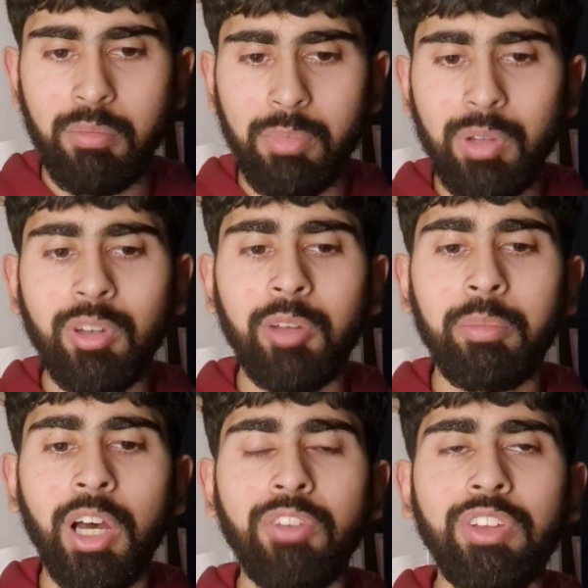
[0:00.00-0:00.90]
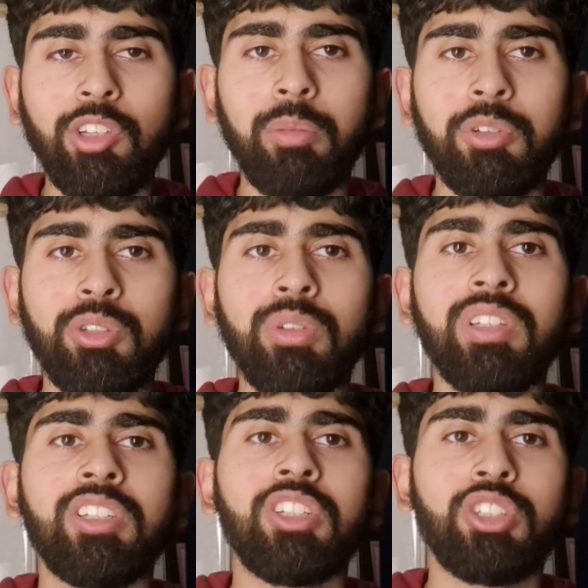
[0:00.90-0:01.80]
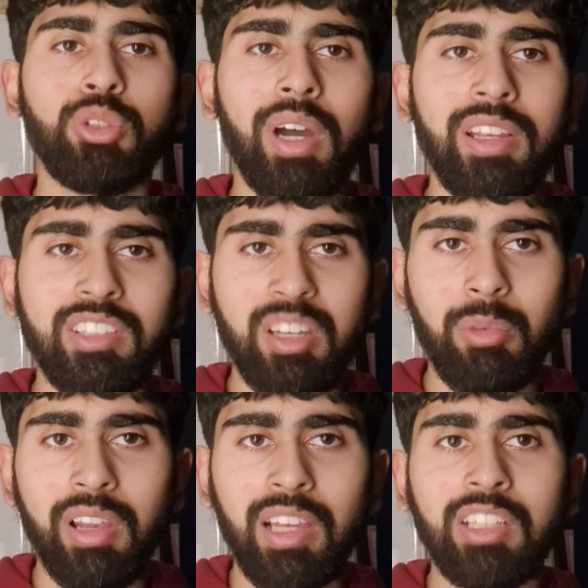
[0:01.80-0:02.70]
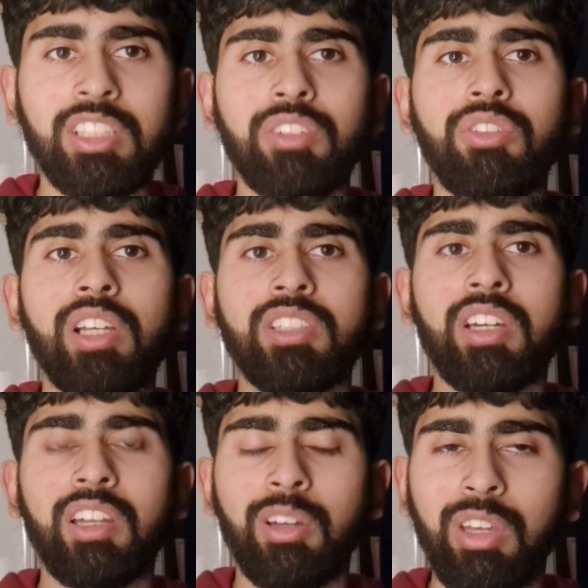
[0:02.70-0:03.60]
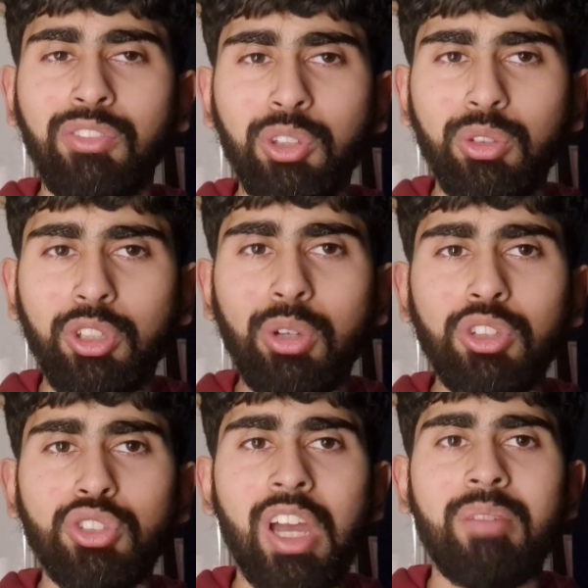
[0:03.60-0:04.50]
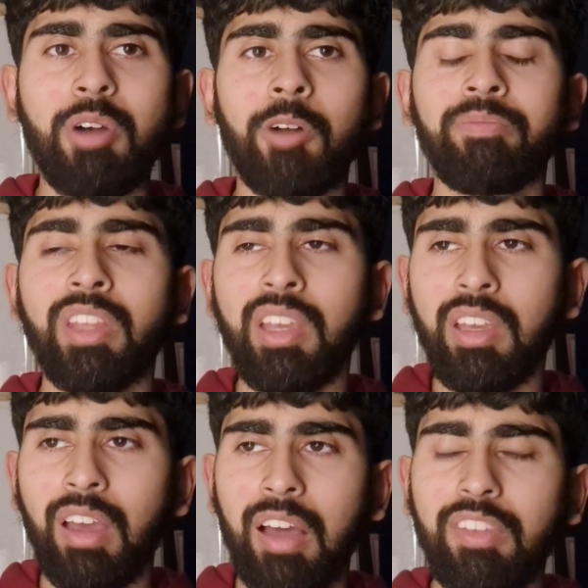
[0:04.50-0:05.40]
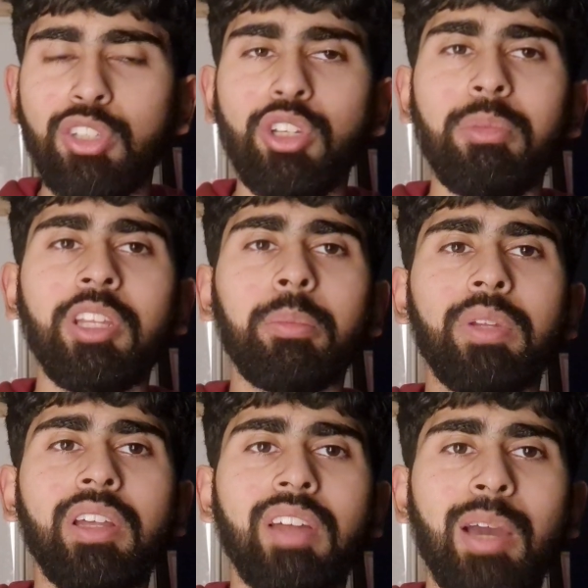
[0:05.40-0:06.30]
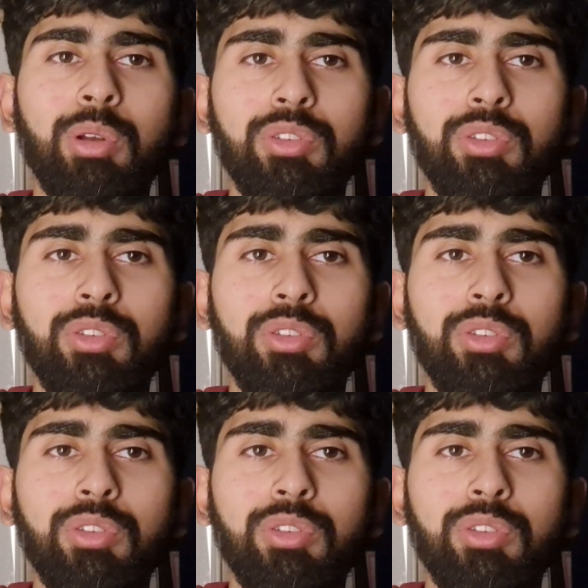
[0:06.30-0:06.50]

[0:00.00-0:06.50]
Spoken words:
But in a perfect opportunity to try someone like a Sarfaraz Khan. Now, if you don't try him out, and this would have been the player that I would